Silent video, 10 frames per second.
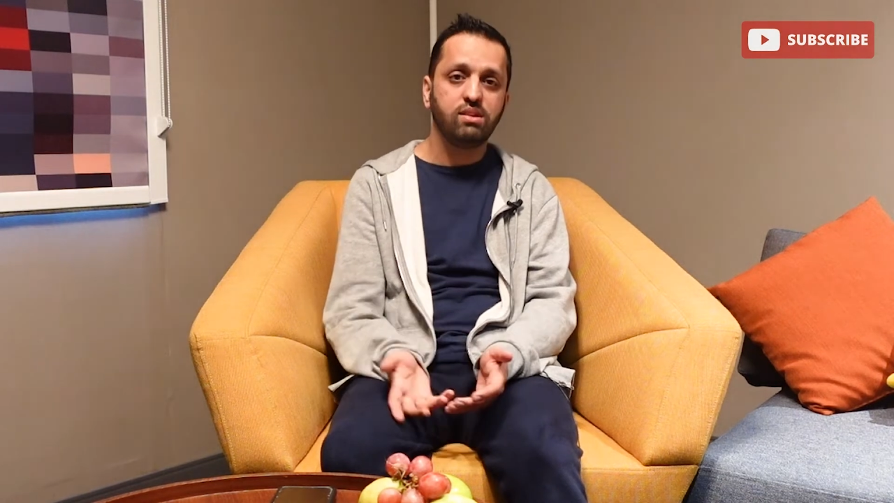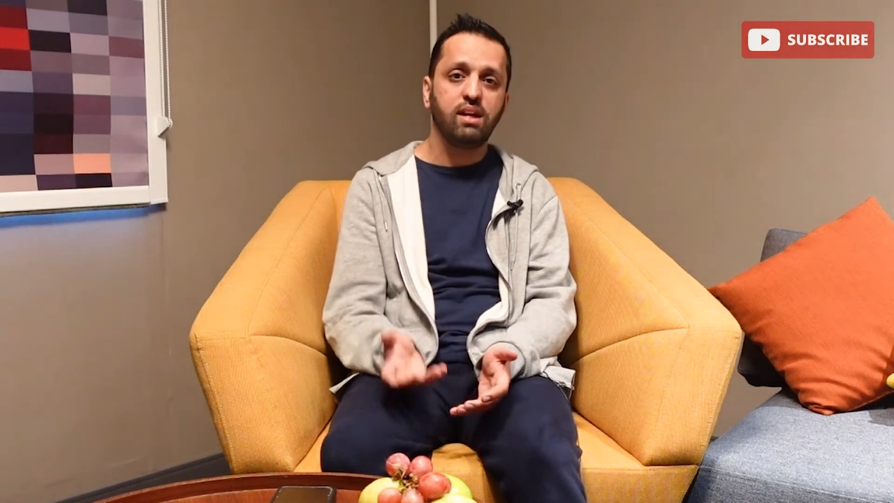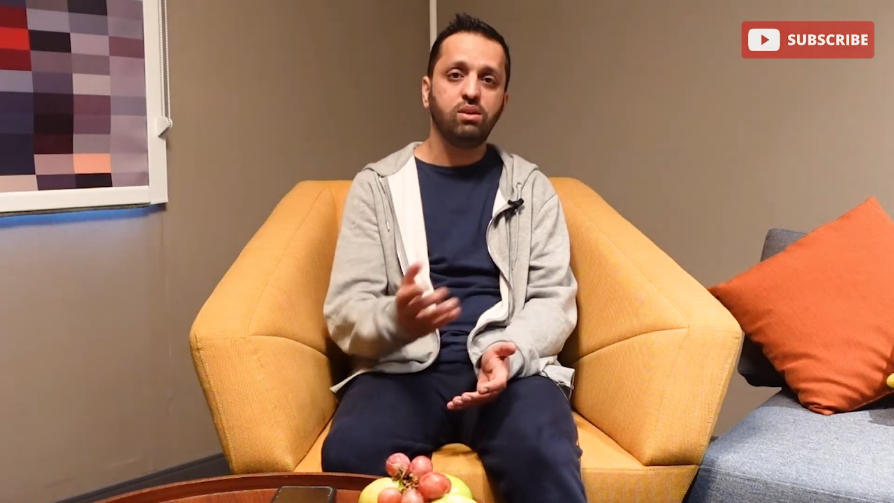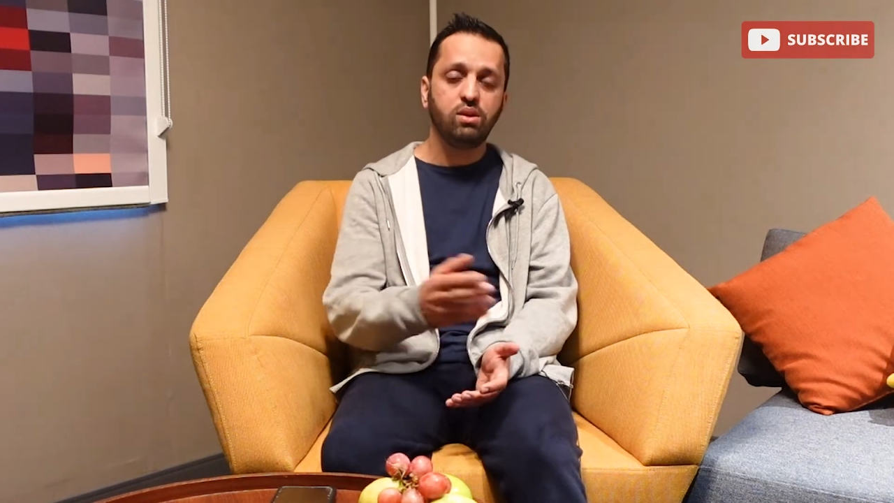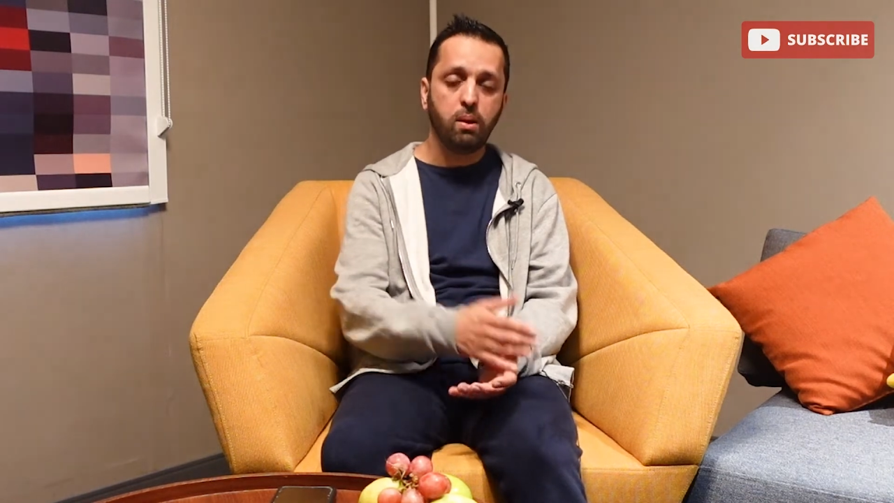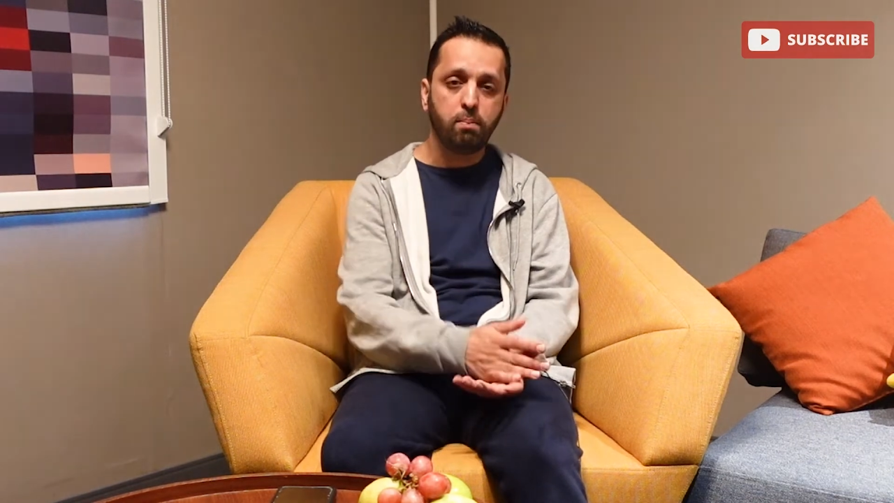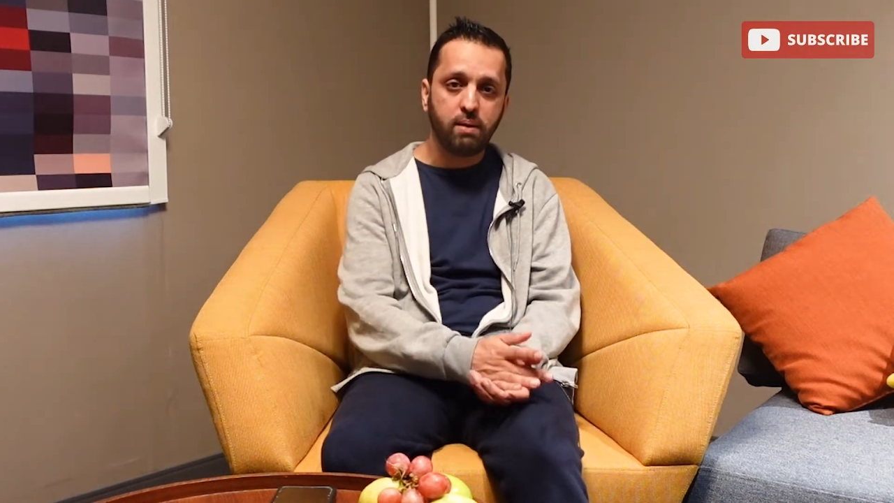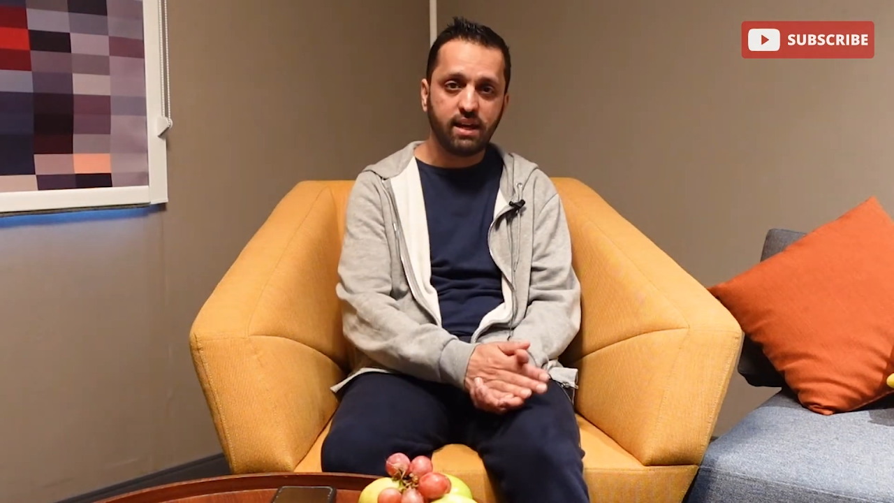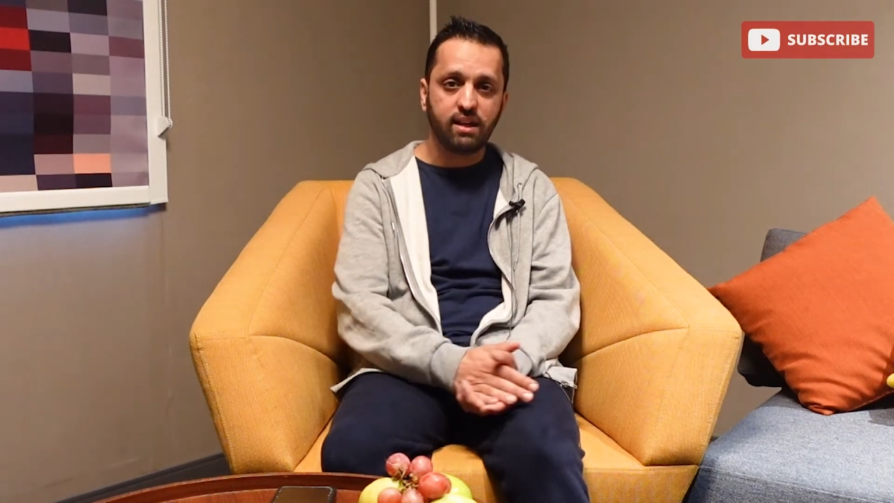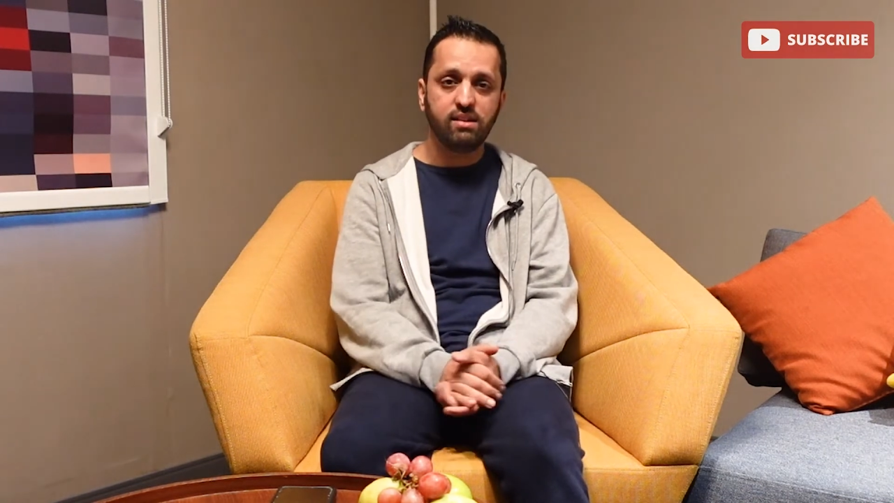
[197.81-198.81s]
and you go
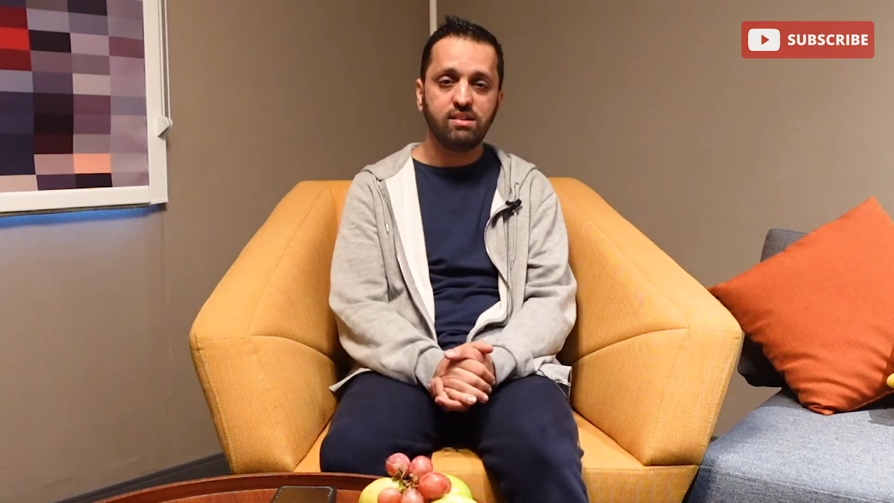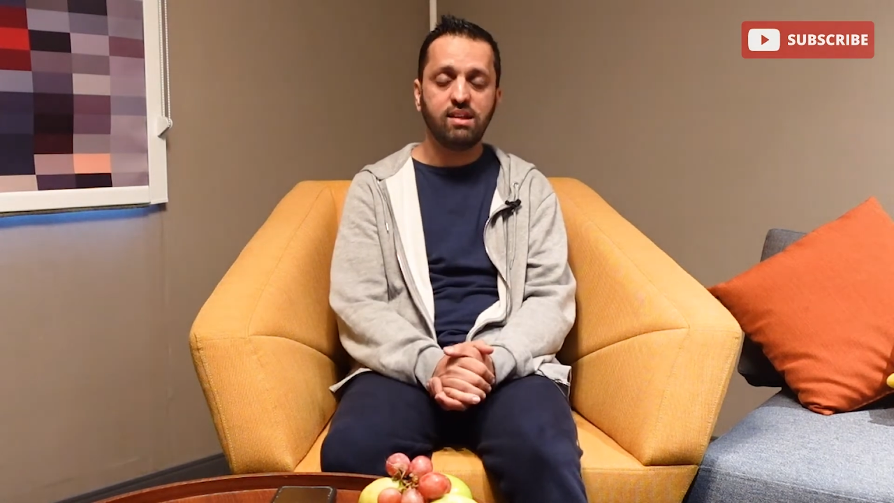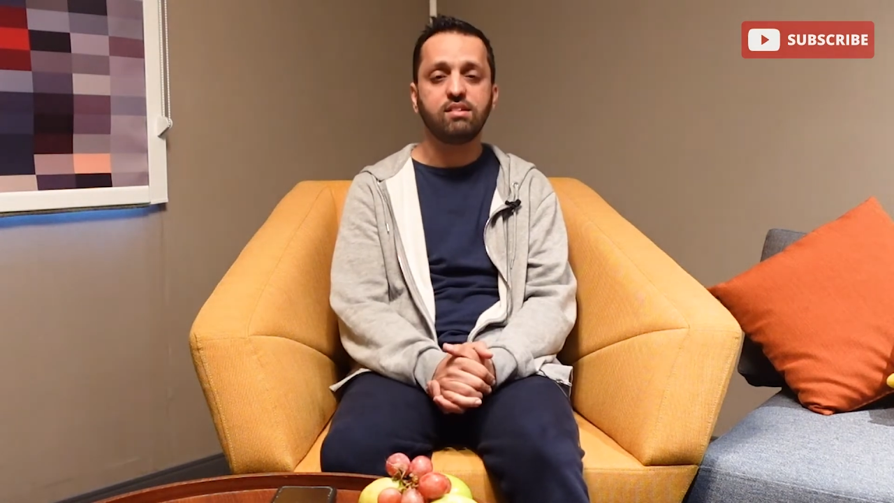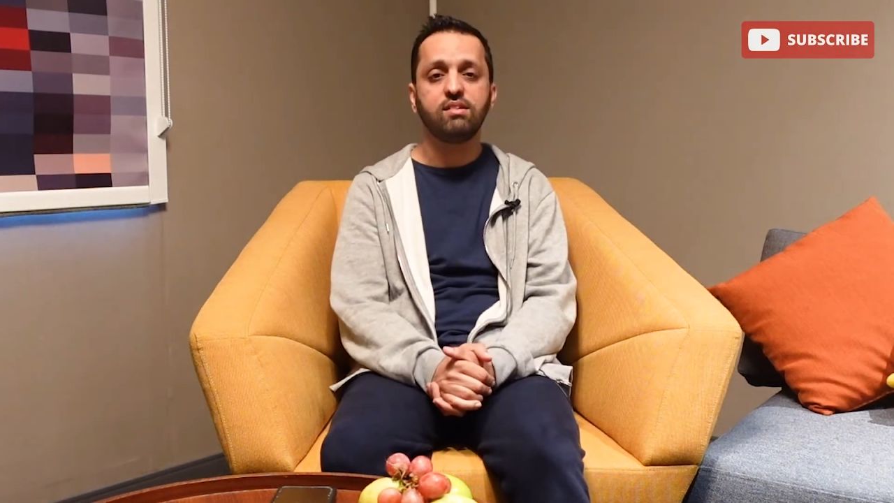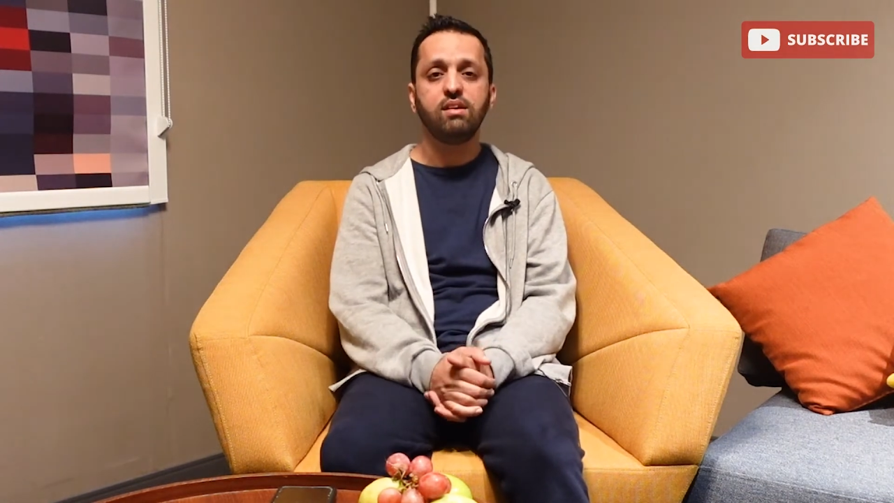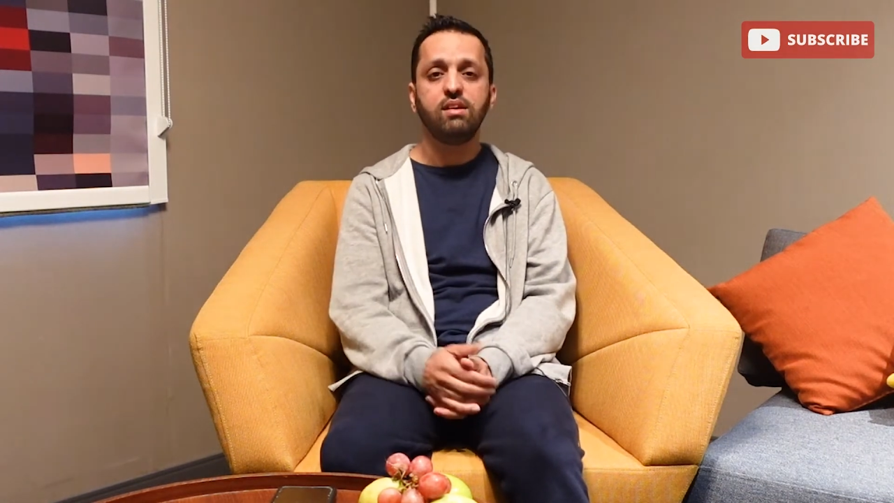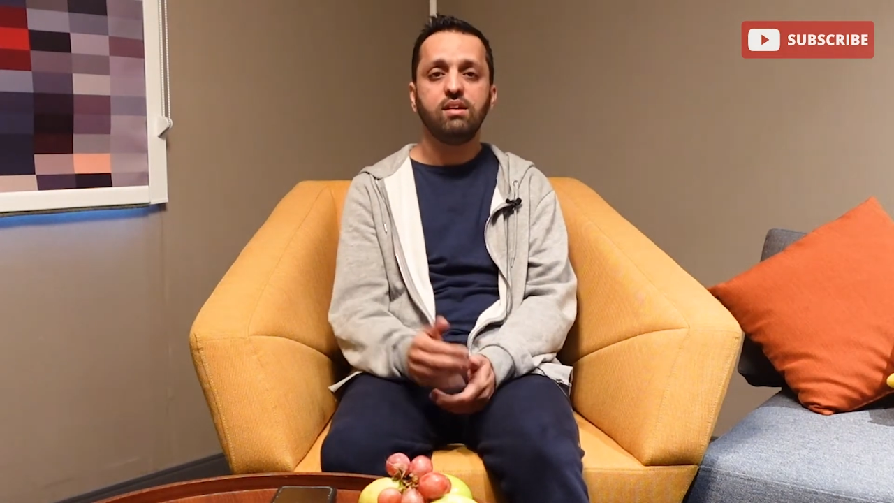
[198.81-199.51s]
back and test